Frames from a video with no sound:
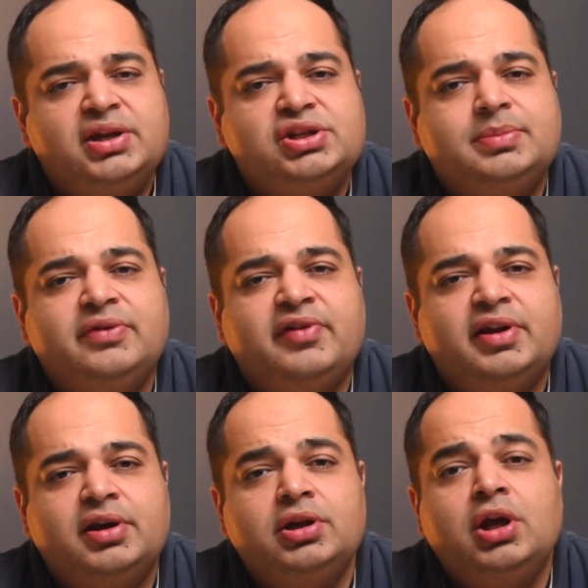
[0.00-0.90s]
8GB
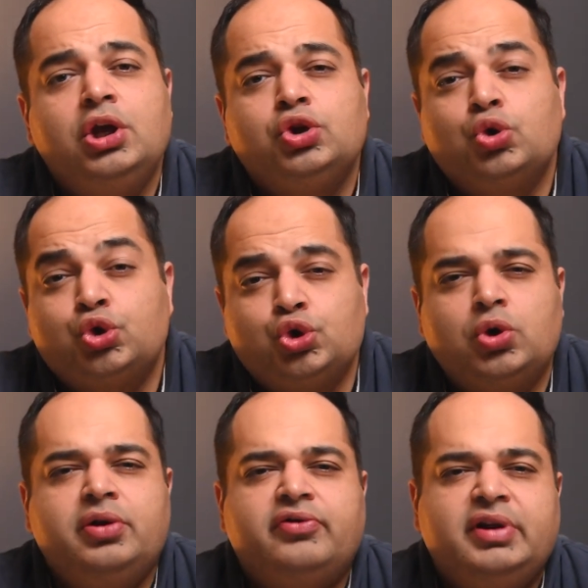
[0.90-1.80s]
variant, you
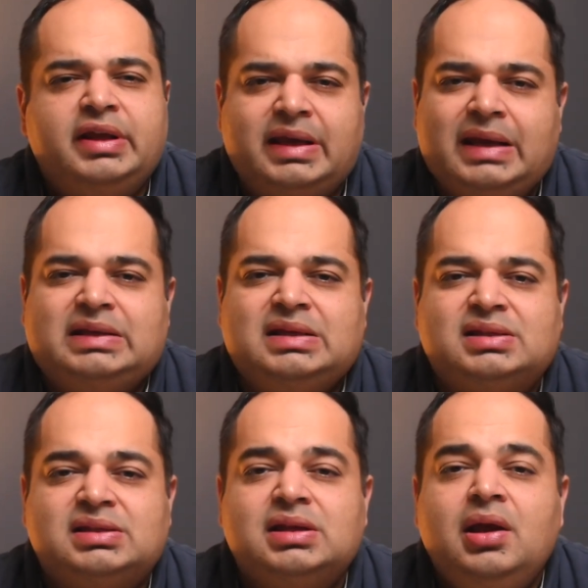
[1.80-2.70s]
shouldn't really get
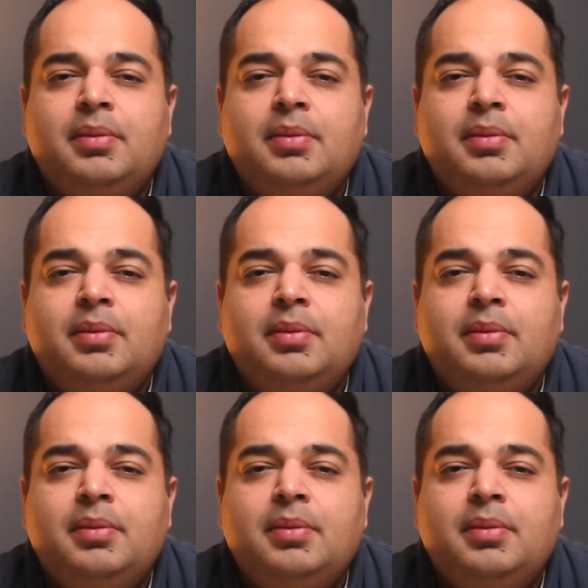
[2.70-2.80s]
this.